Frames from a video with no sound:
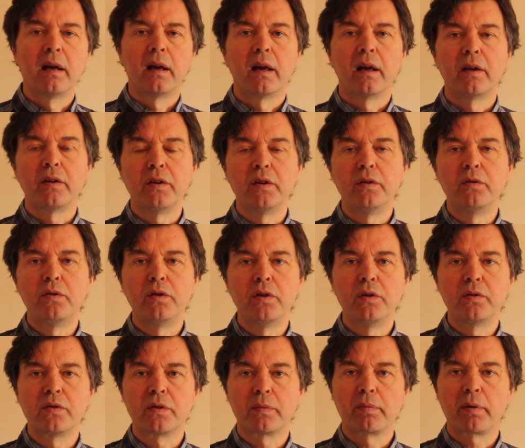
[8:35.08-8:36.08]
you
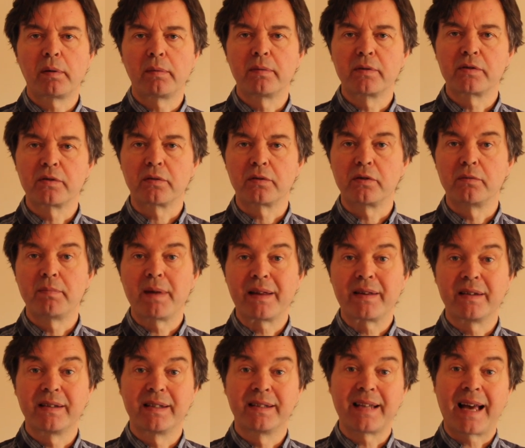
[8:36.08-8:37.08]
use the problem structuring
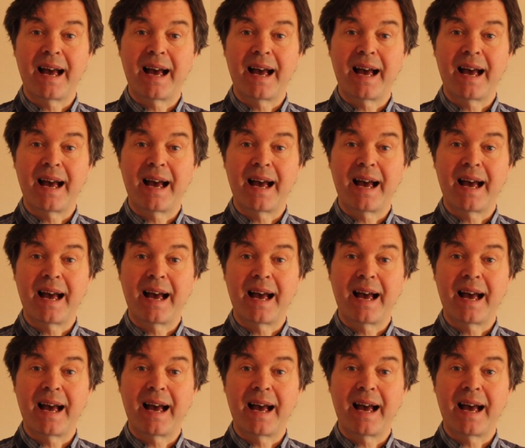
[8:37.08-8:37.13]
methods